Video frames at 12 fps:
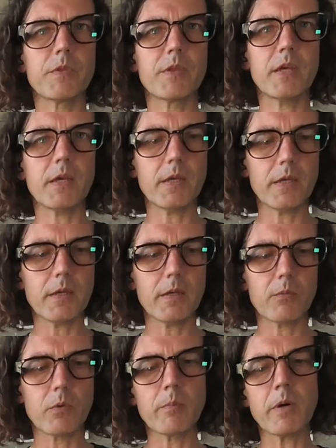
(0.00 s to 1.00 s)

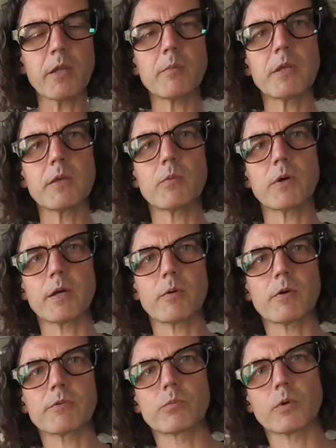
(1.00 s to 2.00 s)
They remind me when I
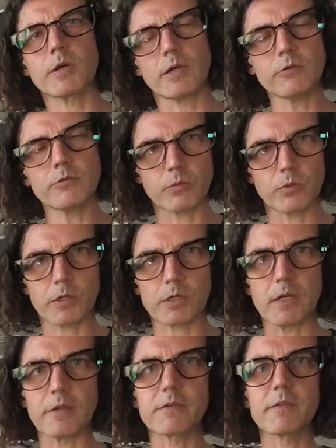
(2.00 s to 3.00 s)
used to wear
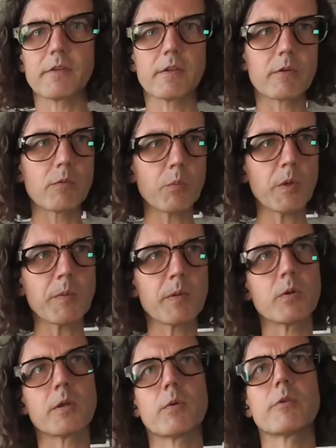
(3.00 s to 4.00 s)
glasses, and they remind me
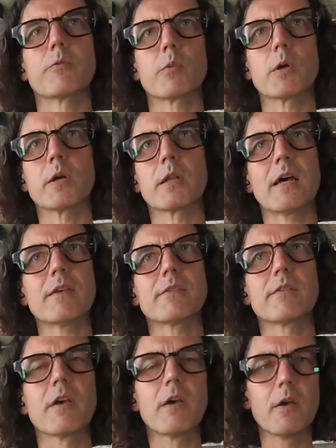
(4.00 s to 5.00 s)
when I was wearing
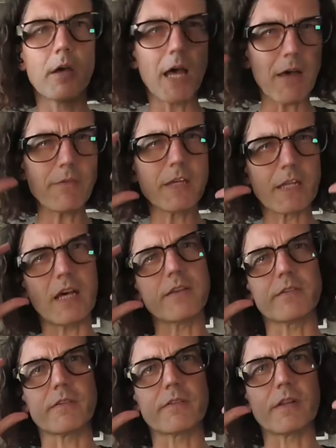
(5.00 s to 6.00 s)
glasses, heavy
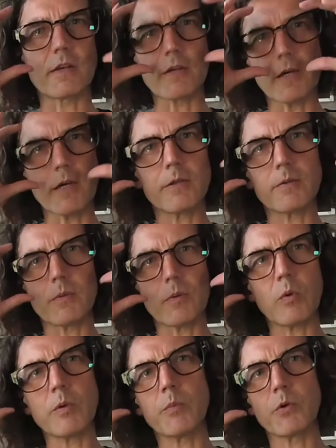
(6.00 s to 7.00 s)
glasses. Like I had at
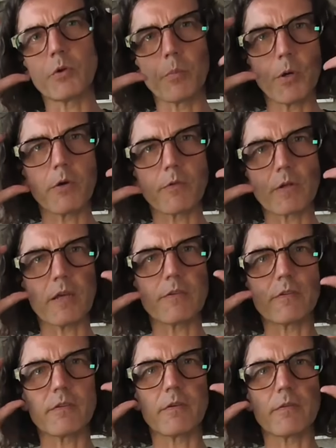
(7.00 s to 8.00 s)
one point a pair of
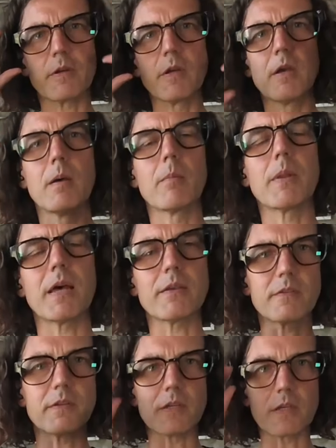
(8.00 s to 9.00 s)
glasses that were
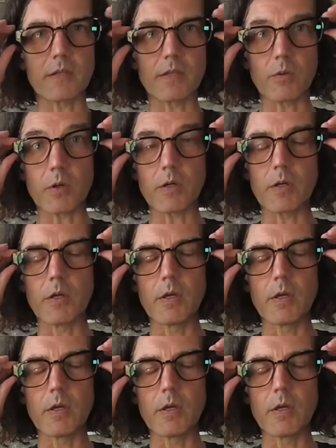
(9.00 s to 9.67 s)
plastic, and they were